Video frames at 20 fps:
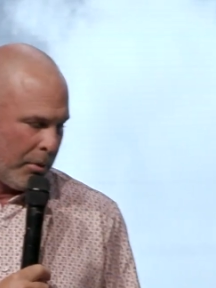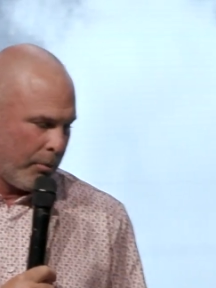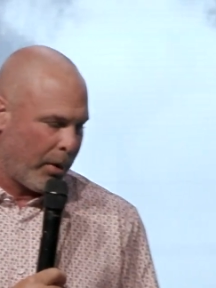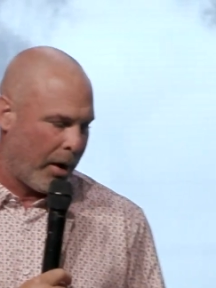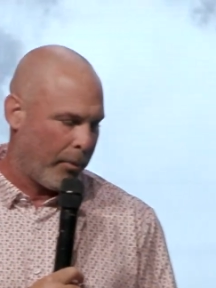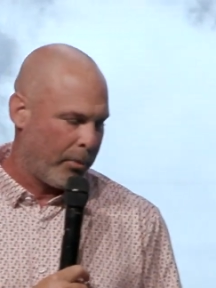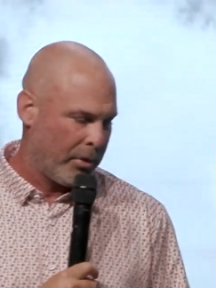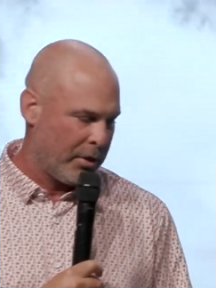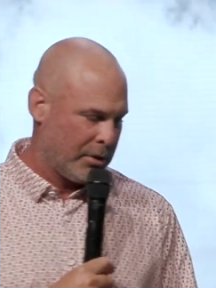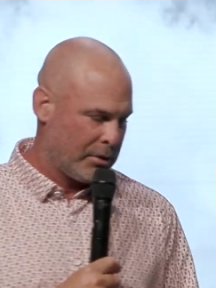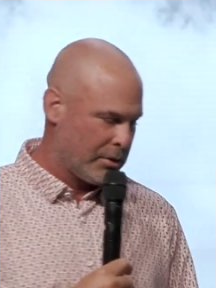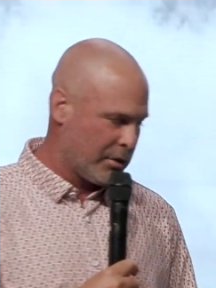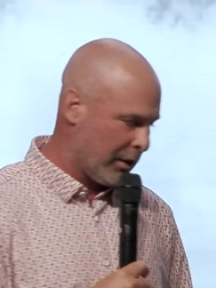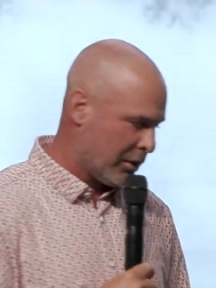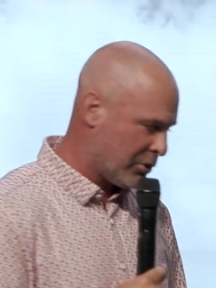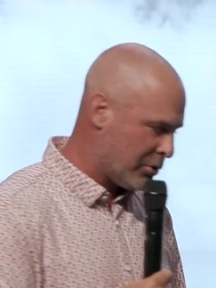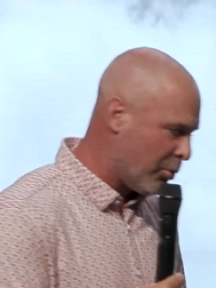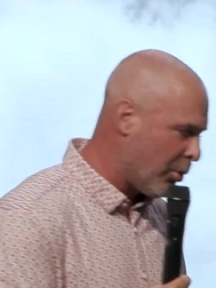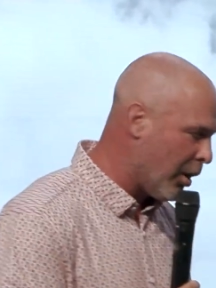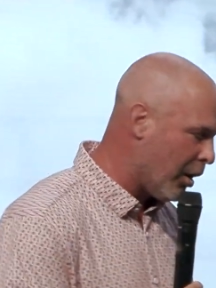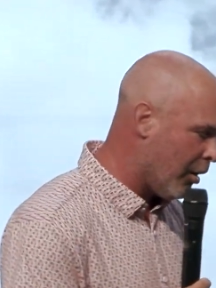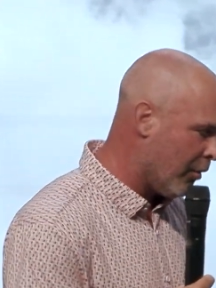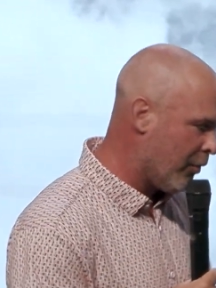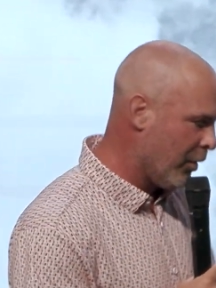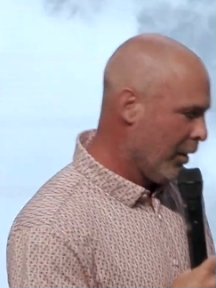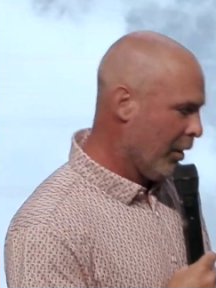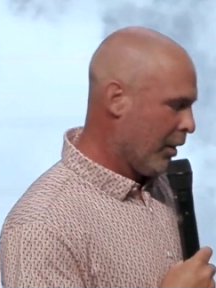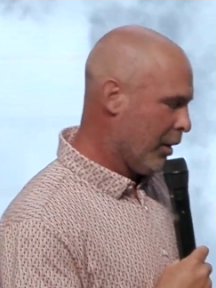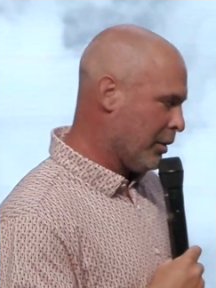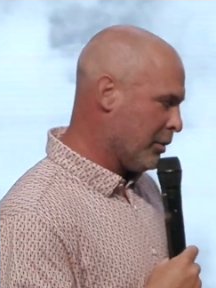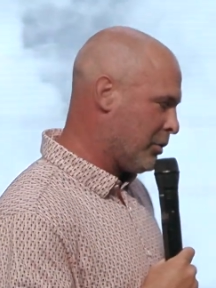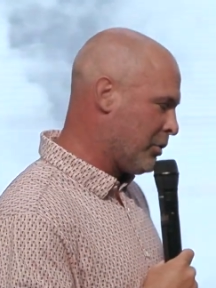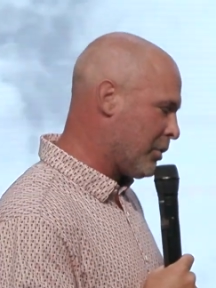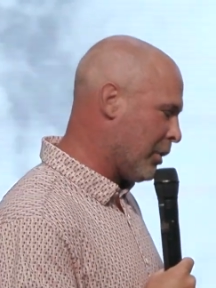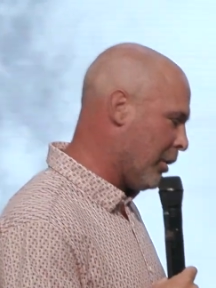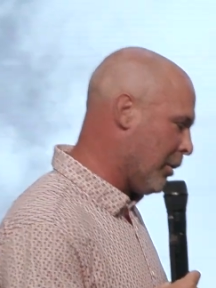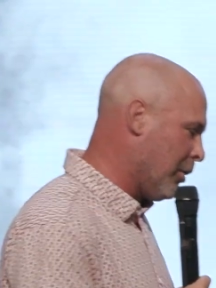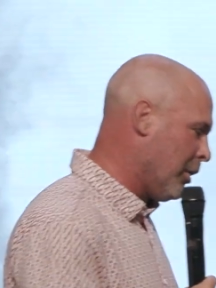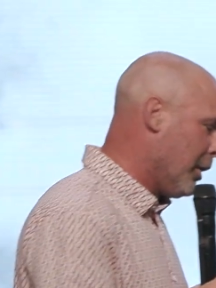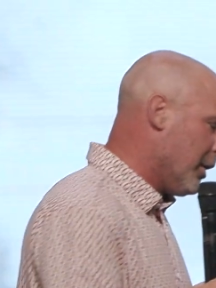population like 12, and
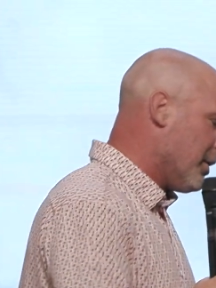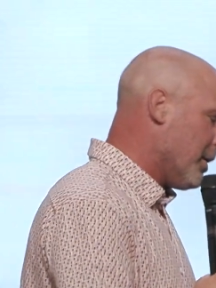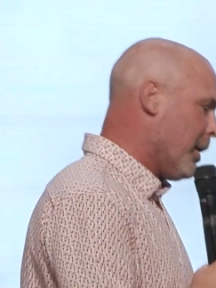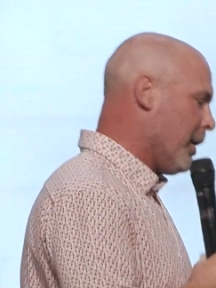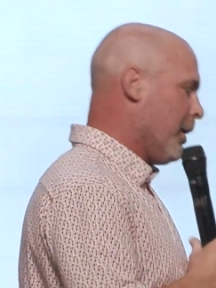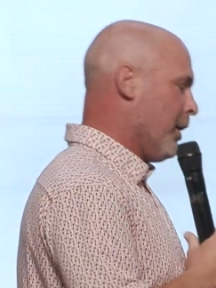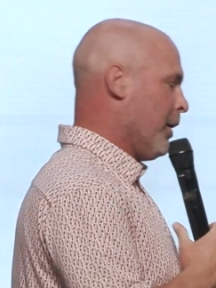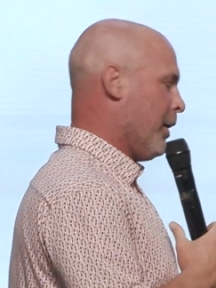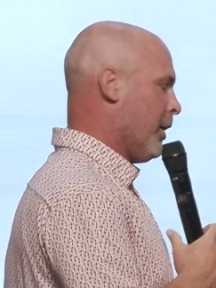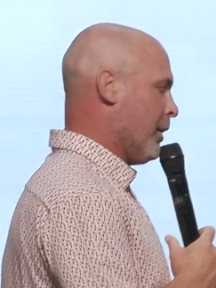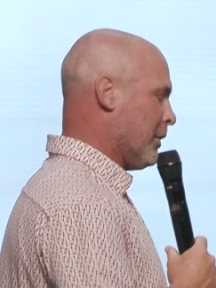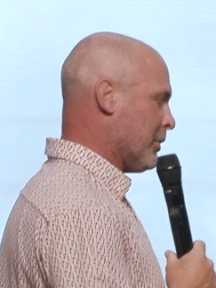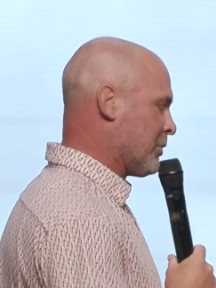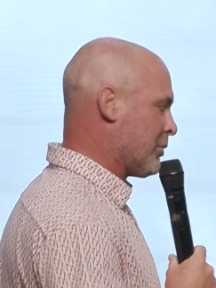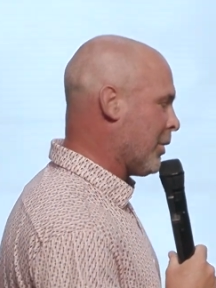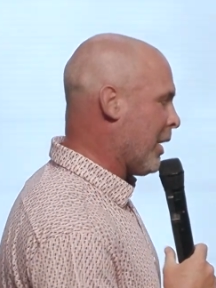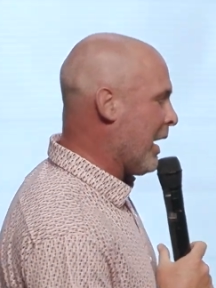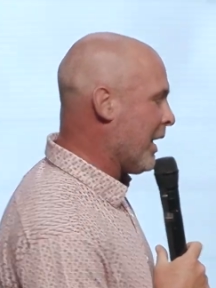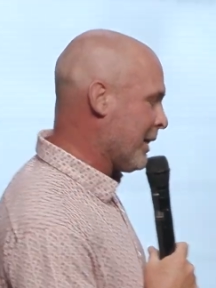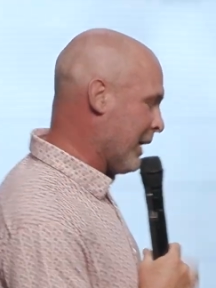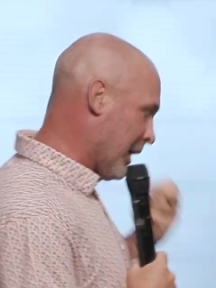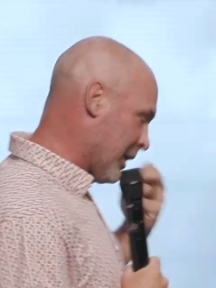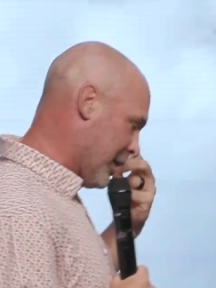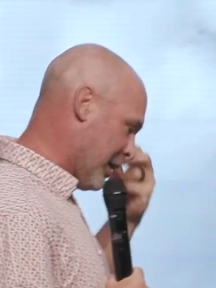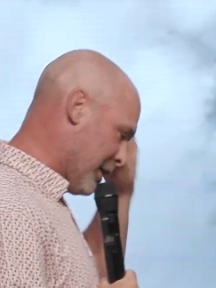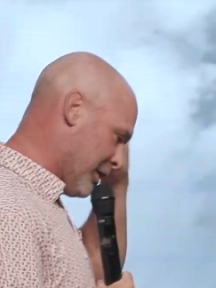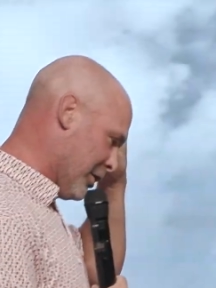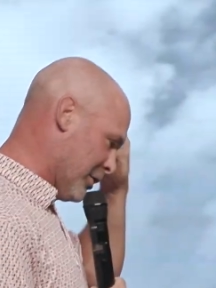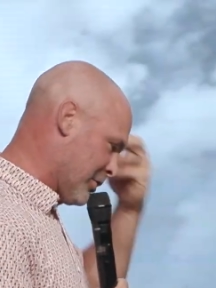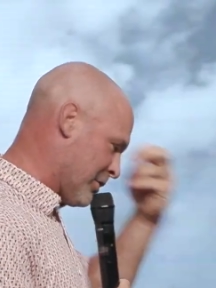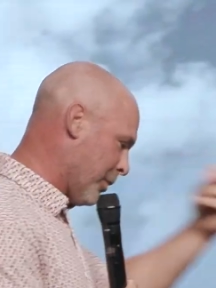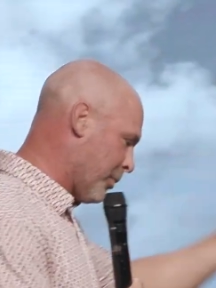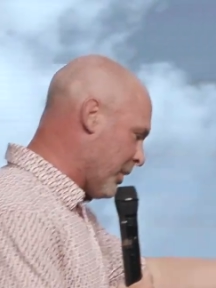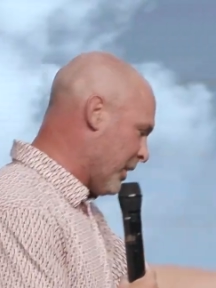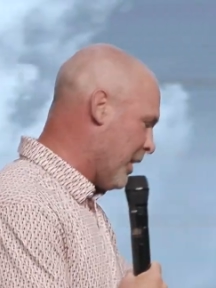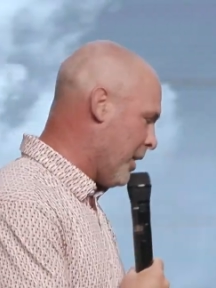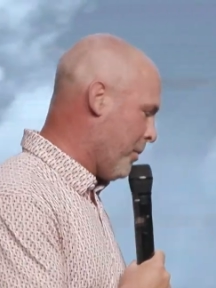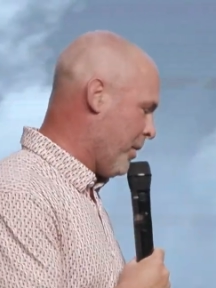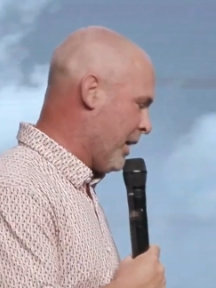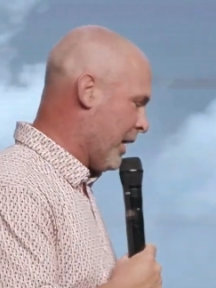so I think there's something
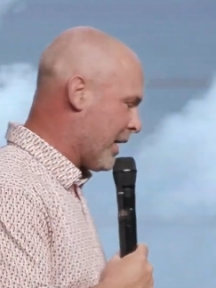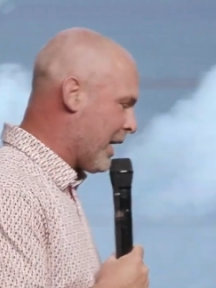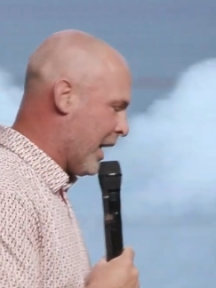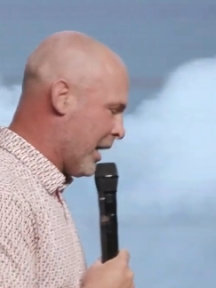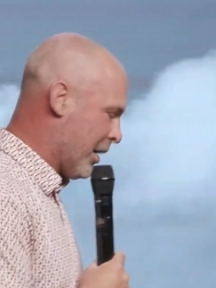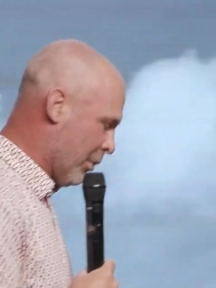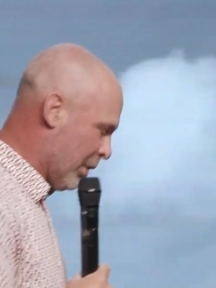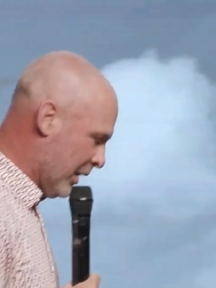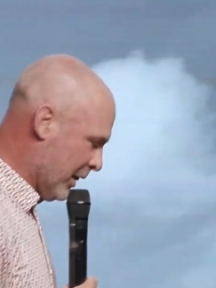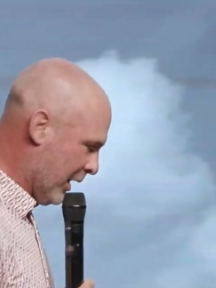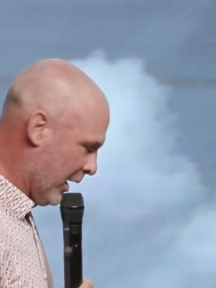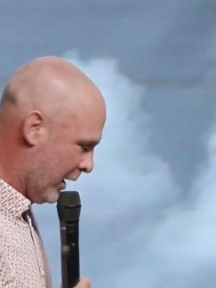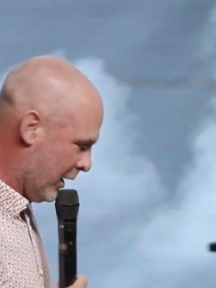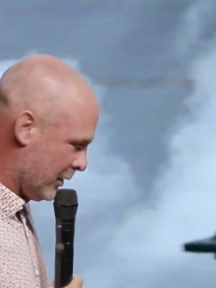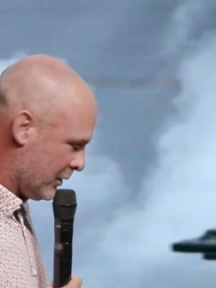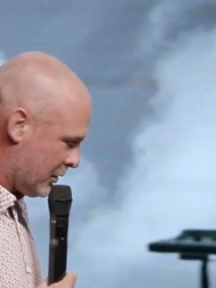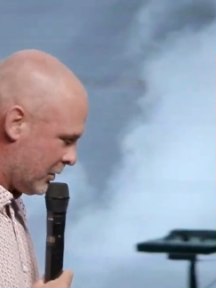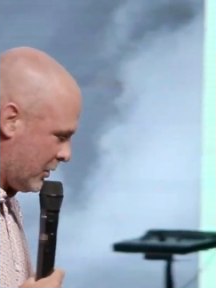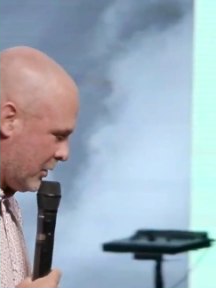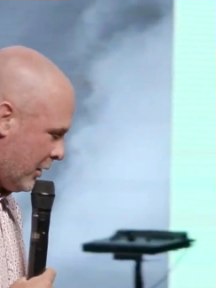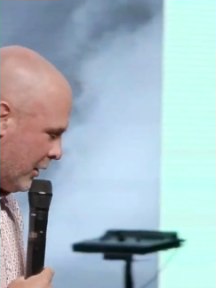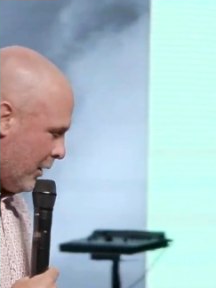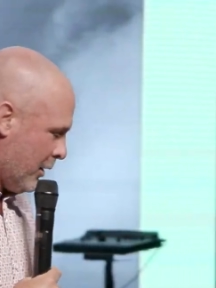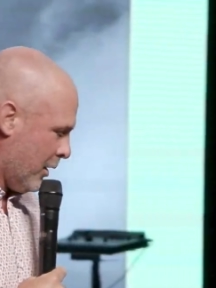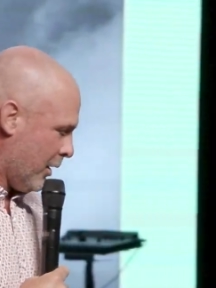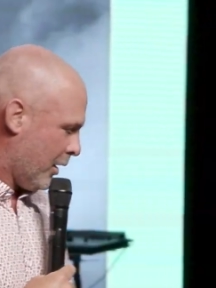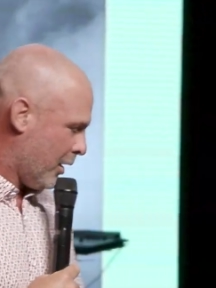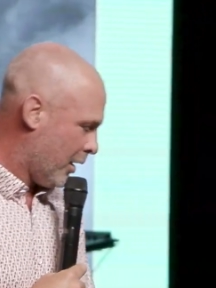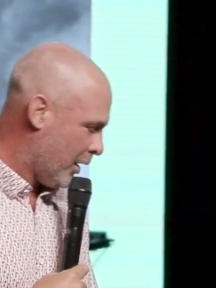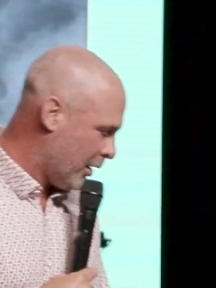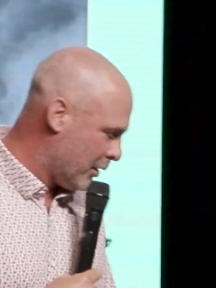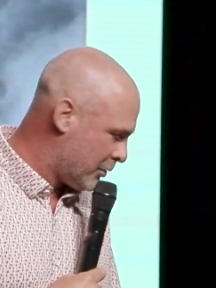in me that kind of relates to